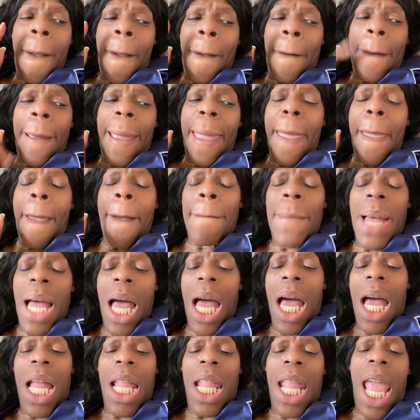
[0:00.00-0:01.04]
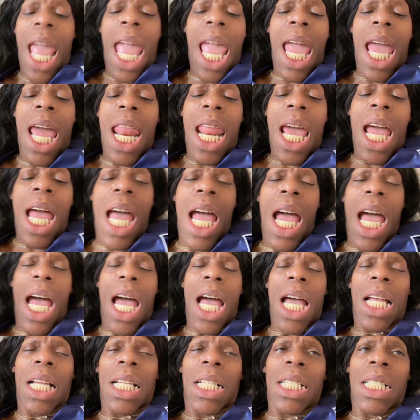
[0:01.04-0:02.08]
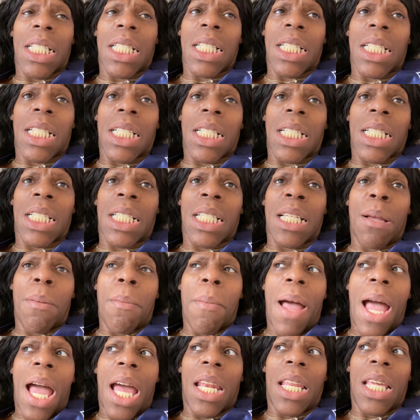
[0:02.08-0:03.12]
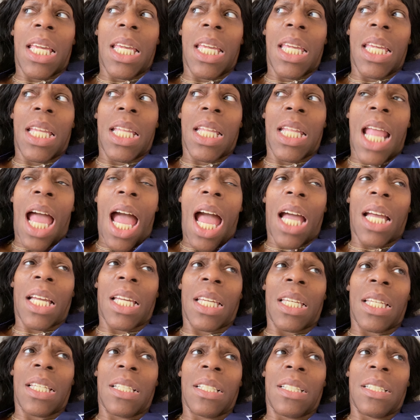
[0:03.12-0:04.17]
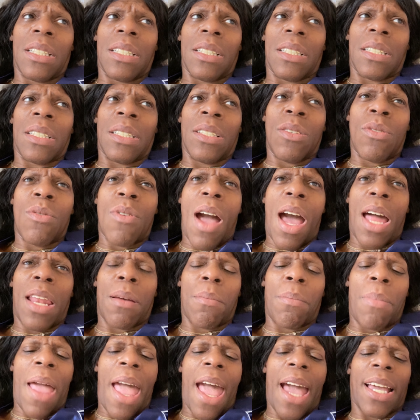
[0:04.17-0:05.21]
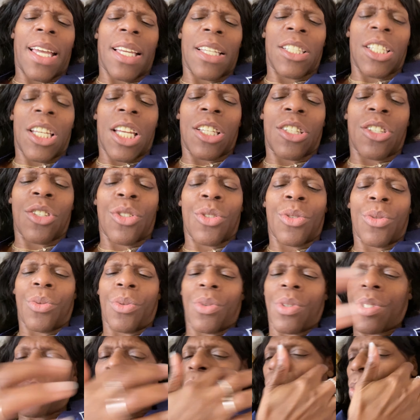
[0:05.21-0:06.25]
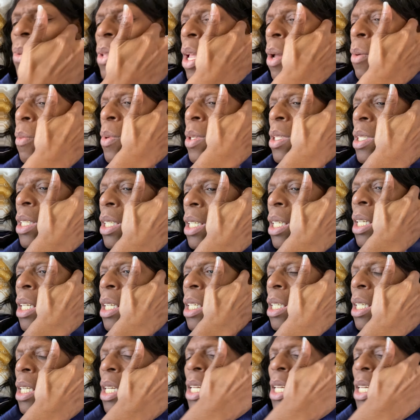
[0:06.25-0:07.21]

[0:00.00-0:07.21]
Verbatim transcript: "Grandma, Nana, somebody knocking. You got a package at the door." So when I went there,